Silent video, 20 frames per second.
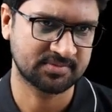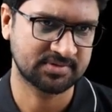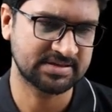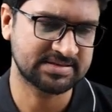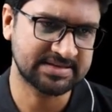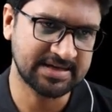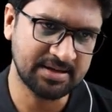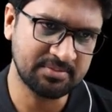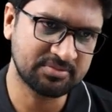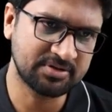The
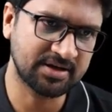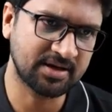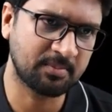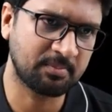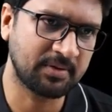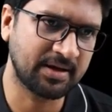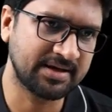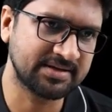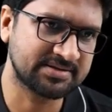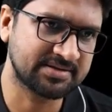same thing
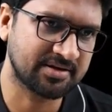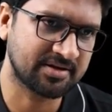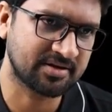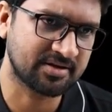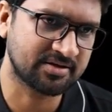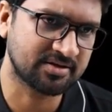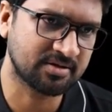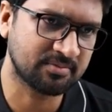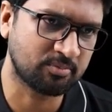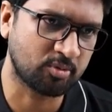applies here
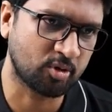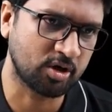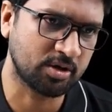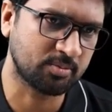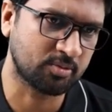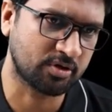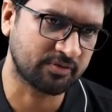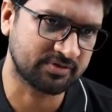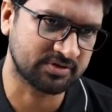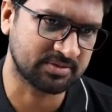in the
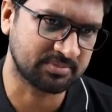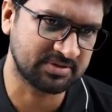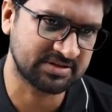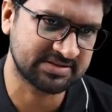polymorphism.